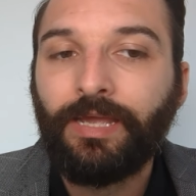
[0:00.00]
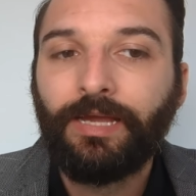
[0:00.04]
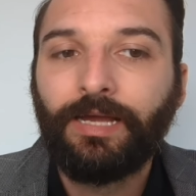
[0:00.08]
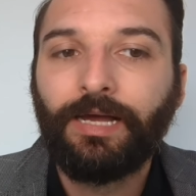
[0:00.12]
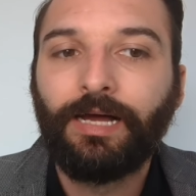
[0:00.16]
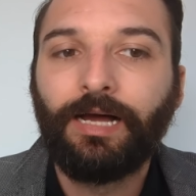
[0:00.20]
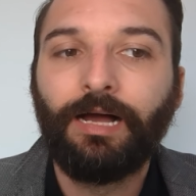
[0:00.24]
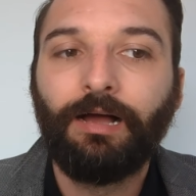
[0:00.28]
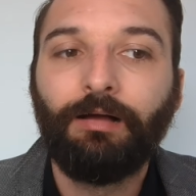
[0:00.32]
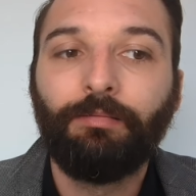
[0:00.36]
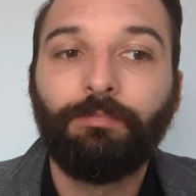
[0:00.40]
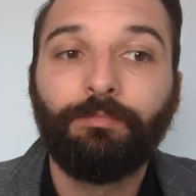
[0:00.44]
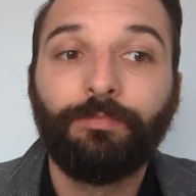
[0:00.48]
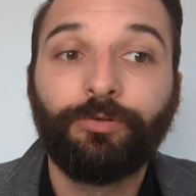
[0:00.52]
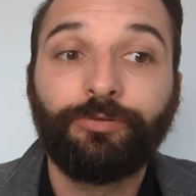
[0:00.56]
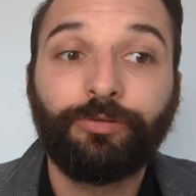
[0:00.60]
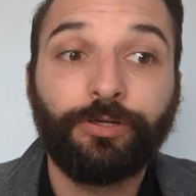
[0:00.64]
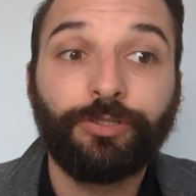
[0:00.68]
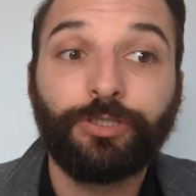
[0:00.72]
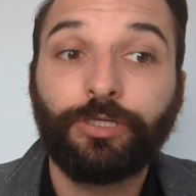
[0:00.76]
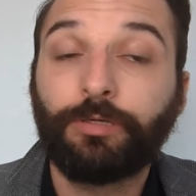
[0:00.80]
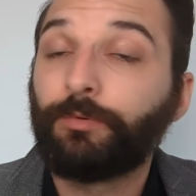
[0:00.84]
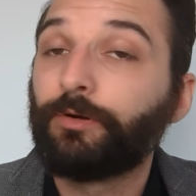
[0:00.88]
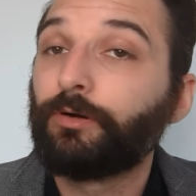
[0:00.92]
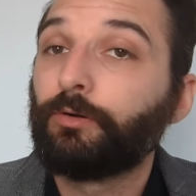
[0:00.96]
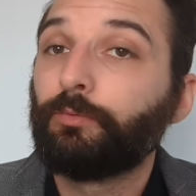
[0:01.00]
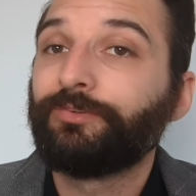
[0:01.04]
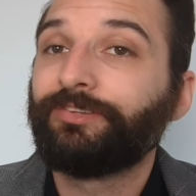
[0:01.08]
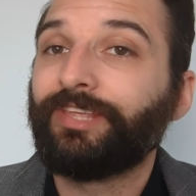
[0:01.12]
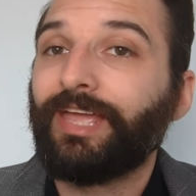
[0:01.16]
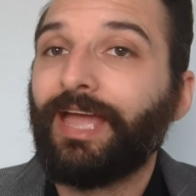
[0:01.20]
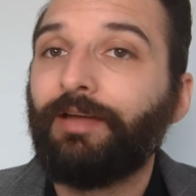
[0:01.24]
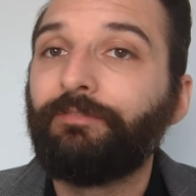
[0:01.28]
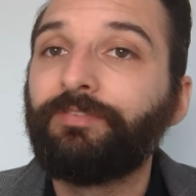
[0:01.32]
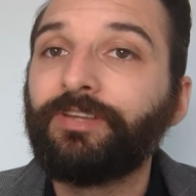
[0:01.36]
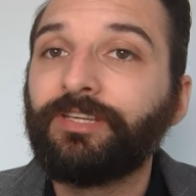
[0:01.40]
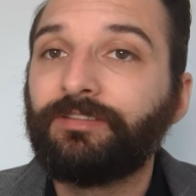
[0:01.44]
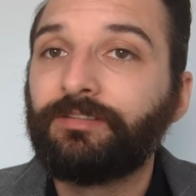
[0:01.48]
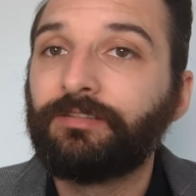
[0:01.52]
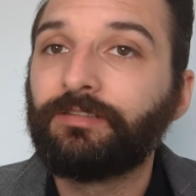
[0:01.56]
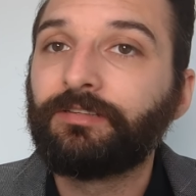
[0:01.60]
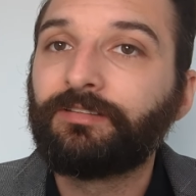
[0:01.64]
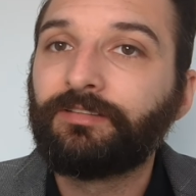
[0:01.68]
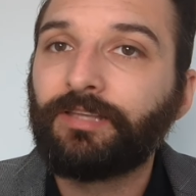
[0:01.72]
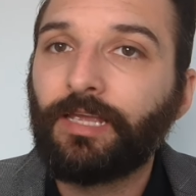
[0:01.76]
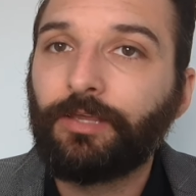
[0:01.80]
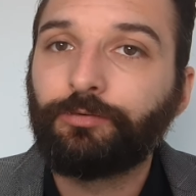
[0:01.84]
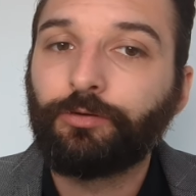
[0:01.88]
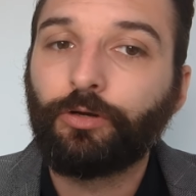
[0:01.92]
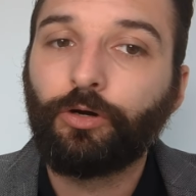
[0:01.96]
Masashi Kimura was having
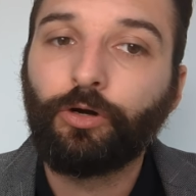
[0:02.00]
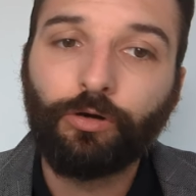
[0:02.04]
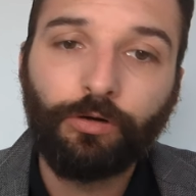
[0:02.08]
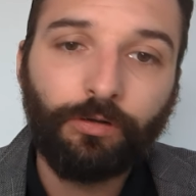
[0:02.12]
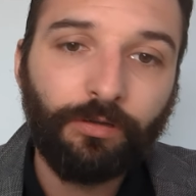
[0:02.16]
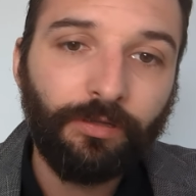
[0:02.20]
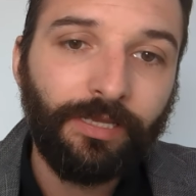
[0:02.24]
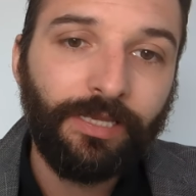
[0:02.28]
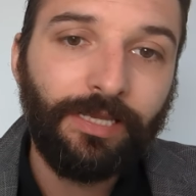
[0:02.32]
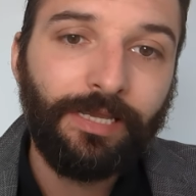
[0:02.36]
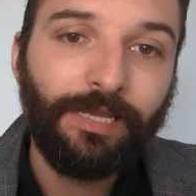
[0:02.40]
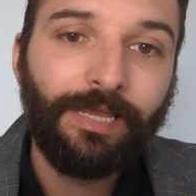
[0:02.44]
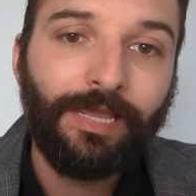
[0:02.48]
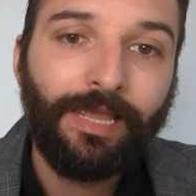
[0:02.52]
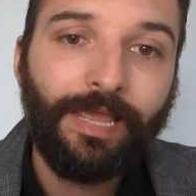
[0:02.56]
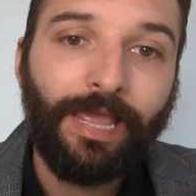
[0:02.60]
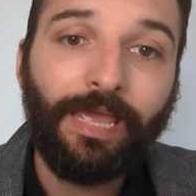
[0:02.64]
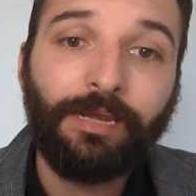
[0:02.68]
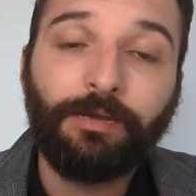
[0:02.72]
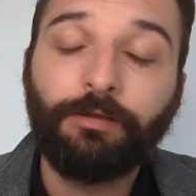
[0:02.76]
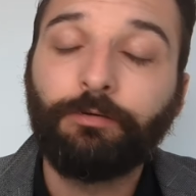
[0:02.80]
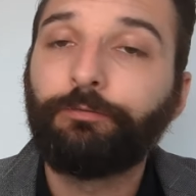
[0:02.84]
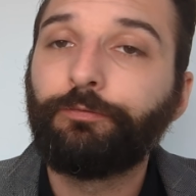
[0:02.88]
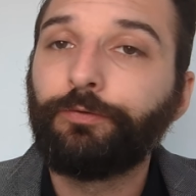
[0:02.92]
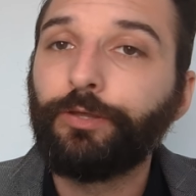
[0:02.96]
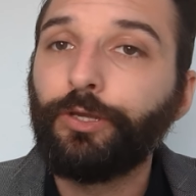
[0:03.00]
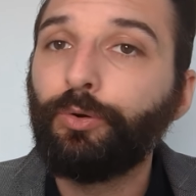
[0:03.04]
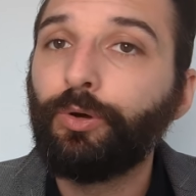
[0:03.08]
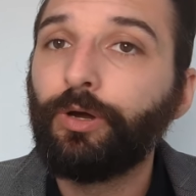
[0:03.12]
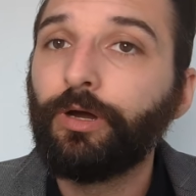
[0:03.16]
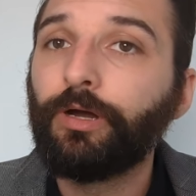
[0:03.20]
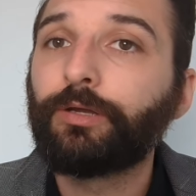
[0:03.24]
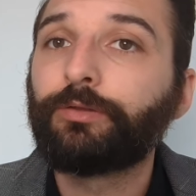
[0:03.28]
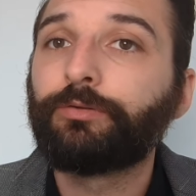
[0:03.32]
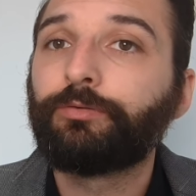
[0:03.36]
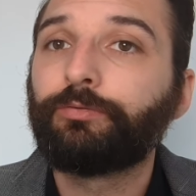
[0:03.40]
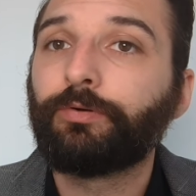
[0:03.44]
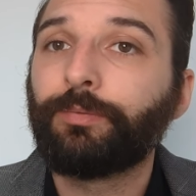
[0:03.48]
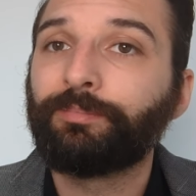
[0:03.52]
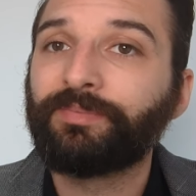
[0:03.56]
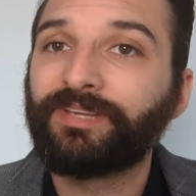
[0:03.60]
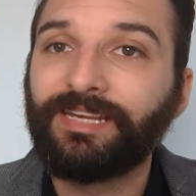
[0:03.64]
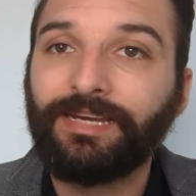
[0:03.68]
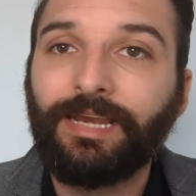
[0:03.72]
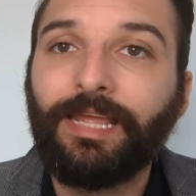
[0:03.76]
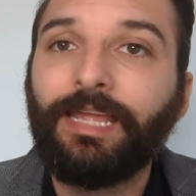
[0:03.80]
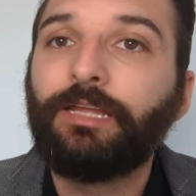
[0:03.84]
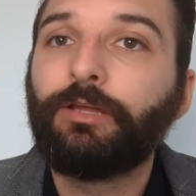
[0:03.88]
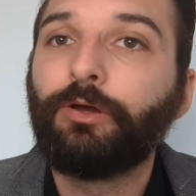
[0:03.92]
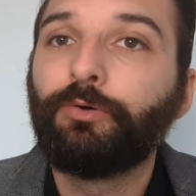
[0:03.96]
success early, and a few hooks from
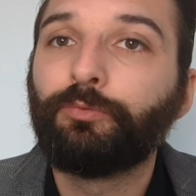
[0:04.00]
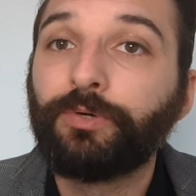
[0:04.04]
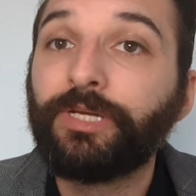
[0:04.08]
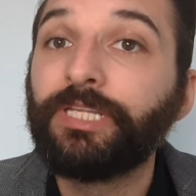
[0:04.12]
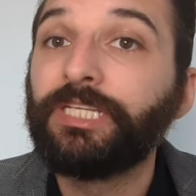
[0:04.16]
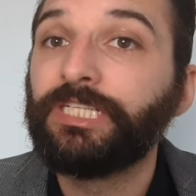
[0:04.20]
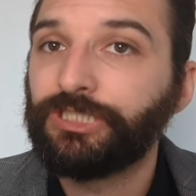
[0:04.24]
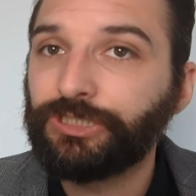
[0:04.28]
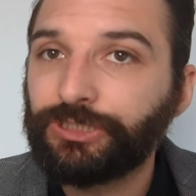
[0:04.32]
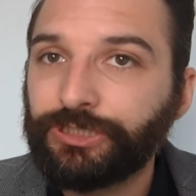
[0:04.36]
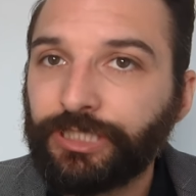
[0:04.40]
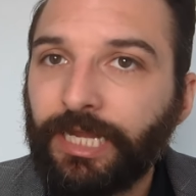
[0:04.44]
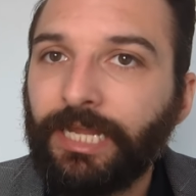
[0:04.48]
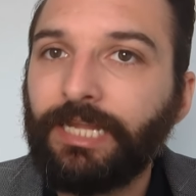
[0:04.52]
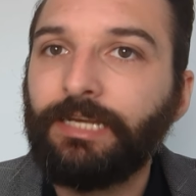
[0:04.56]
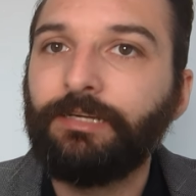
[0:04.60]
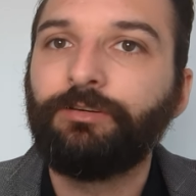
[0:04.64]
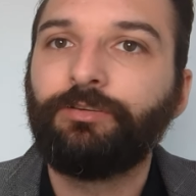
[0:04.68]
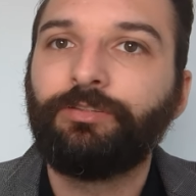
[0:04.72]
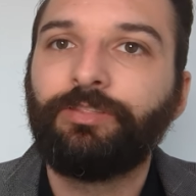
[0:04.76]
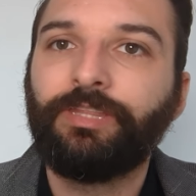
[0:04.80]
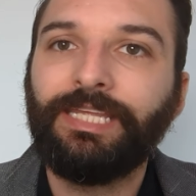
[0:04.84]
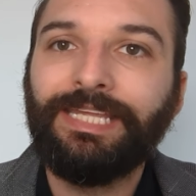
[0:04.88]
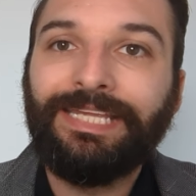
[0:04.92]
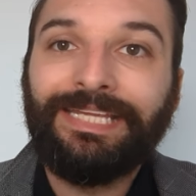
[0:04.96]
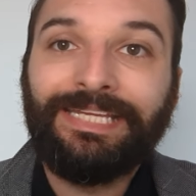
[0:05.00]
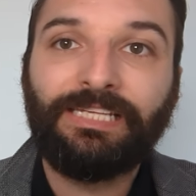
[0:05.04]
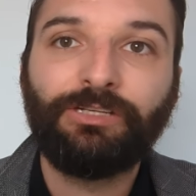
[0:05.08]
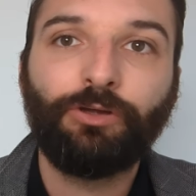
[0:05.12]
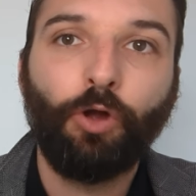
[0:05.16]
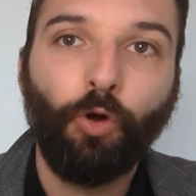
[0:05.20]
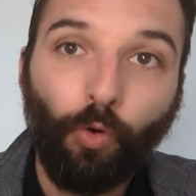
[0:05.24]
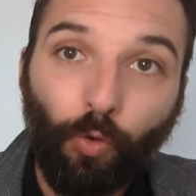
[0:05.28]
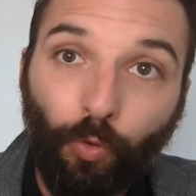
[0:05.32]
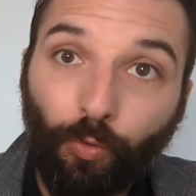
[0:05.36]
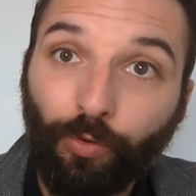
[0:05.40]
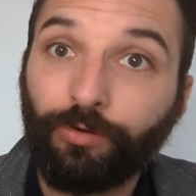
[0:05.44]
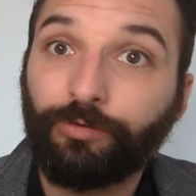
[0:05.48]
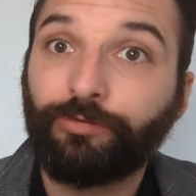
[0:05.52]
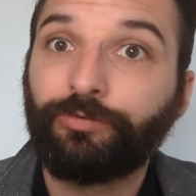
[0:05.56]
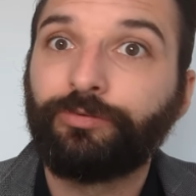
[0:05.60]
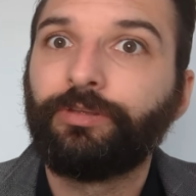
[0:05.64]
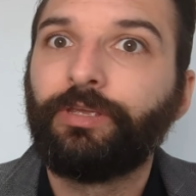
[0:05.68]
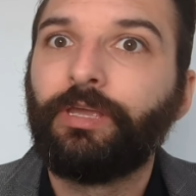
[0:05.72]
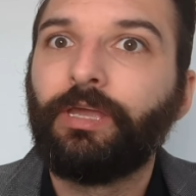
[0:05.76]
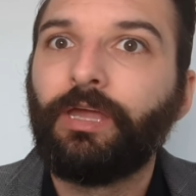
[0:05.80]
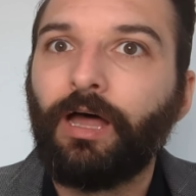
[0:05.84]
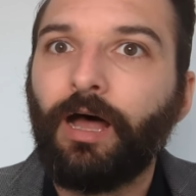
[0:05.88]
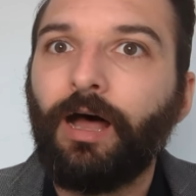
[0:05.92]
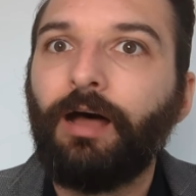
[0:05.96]
Kaneko really changed the course
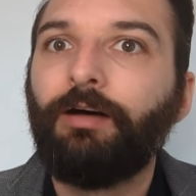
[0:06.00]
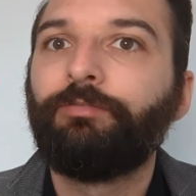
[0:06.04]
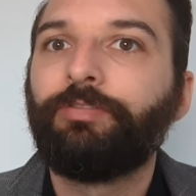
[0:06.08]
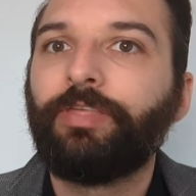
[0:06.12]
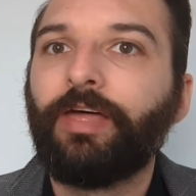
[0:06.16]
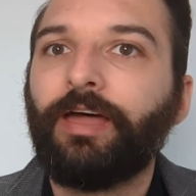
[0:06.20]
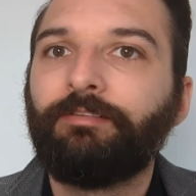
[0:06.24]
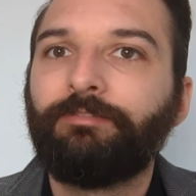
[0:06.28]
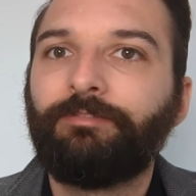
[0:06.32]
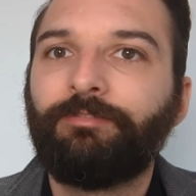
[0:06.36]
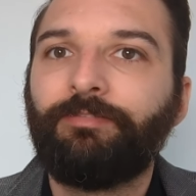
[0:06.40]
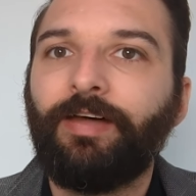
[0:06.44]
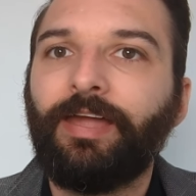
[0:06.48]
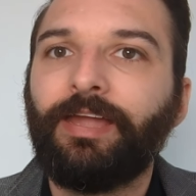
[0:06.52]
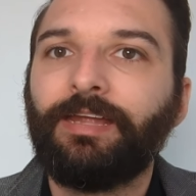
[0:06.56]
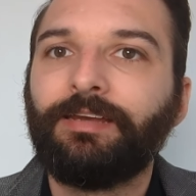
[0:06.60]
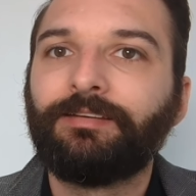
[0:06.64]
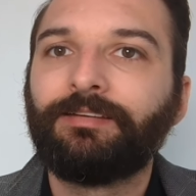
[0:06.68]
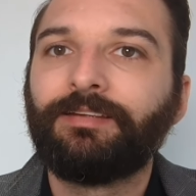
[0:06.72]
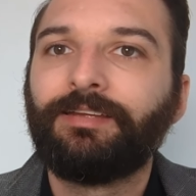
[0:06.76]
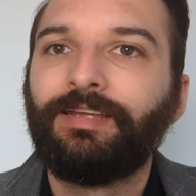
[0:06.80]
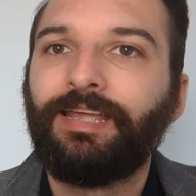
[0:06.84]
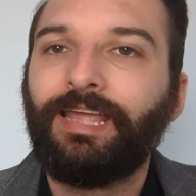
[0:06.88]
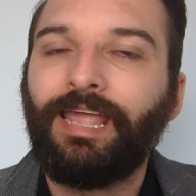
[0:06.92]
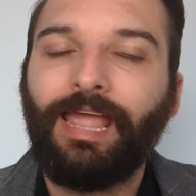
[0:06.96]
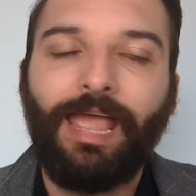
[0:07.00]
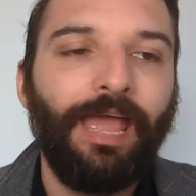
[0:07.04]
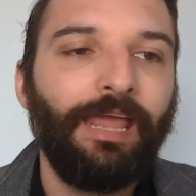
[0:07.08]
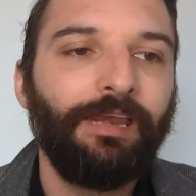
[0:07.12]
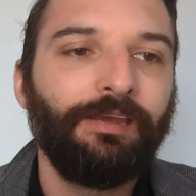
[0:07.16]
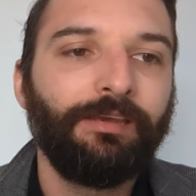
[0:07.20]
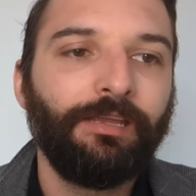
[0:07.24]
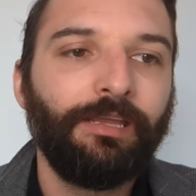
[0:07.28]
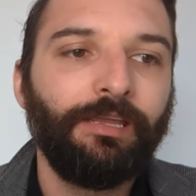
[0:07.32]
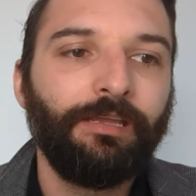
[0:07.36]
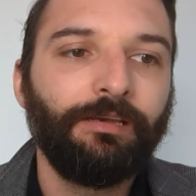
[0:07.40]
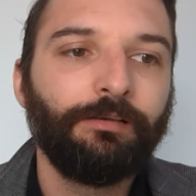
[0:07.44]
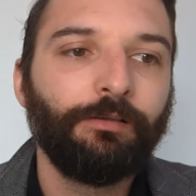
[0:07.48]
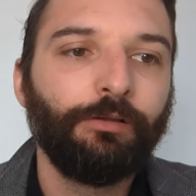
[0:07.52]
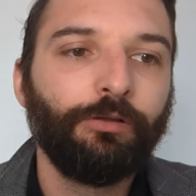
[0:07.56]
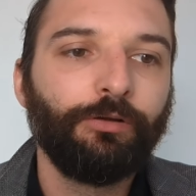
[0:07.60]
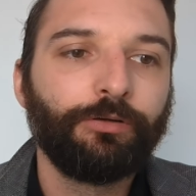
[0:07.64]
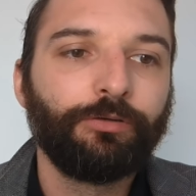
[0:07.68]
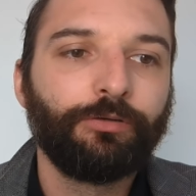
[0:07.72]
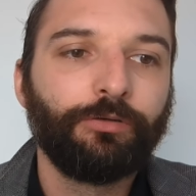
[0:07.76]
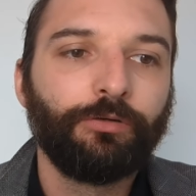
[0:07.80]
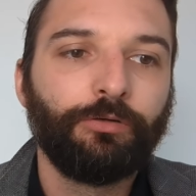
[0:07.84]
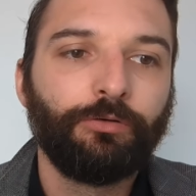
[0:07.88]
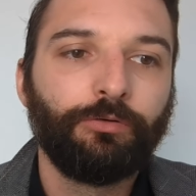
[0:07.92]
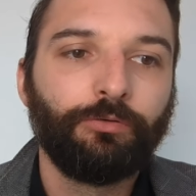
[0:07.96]
of that fight, and it
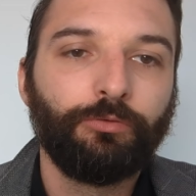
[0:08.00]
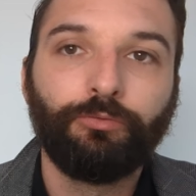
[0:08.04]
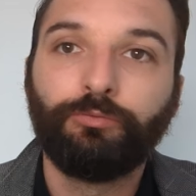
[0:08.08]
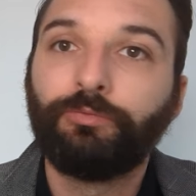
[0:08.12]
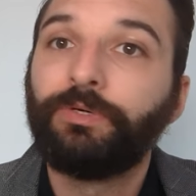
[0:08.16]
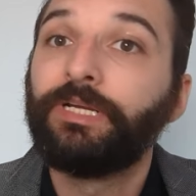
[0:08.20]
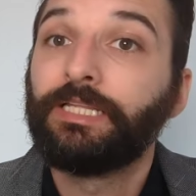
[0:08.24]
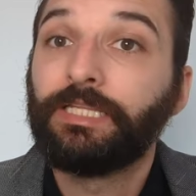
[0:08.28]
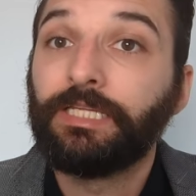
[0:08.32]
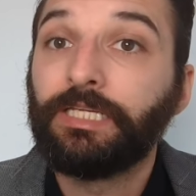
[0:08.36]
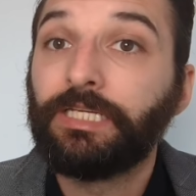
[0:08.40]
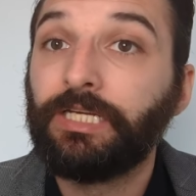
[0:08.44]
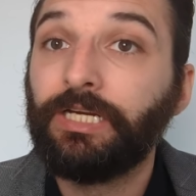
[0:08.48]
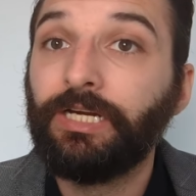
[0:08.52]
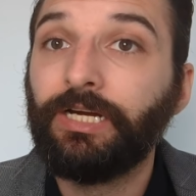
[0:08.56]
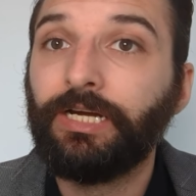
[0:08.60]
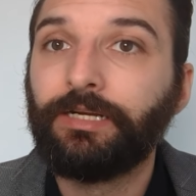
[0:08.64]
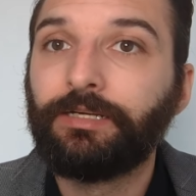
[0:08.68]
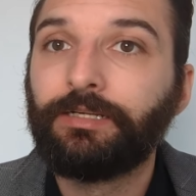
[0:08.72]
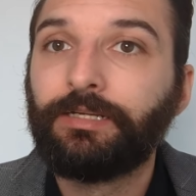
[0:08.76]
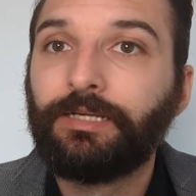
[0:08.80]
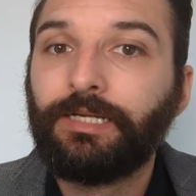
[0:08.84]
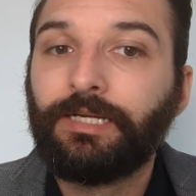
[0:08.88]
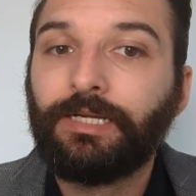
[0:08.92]
looked really good.